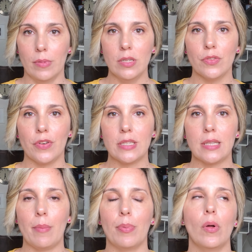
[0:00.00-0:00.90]
So for
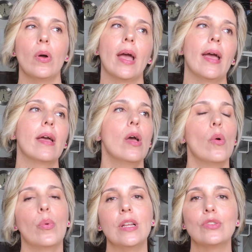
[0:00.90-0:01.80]
example, okay,
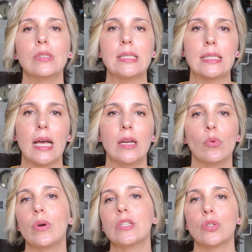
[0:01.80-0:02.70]
we need to decide
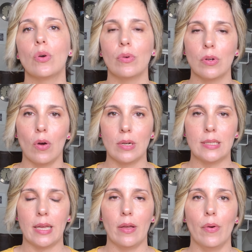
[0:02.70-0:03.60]
where to go on
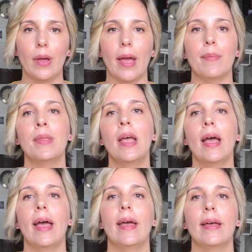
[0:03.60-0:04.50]
holiday. Okay,
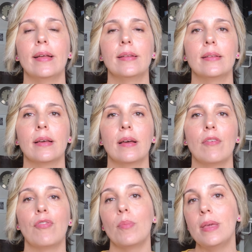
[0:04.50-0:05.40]
and
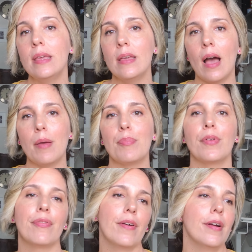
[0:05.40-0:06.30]
for me, I
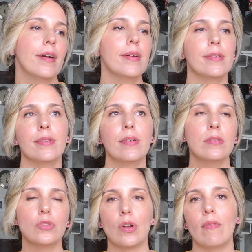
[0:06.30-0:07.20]
prefer,
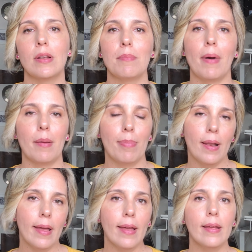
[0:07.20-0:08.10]
traveling by
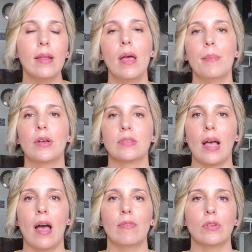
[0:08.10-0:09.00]
plane because I
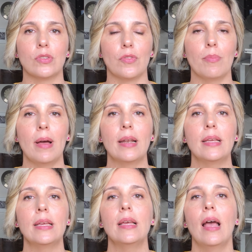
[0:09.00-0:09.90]
have lots of
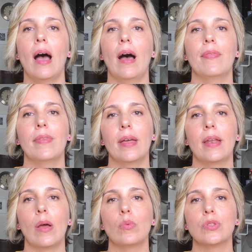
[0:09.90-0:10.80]
money, and
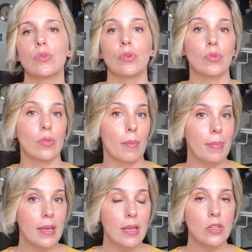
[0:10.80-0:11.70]
then I want to go to the
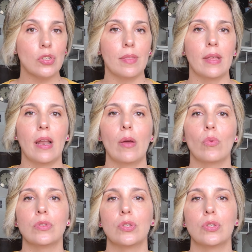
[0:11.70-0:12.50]
beach, and then I want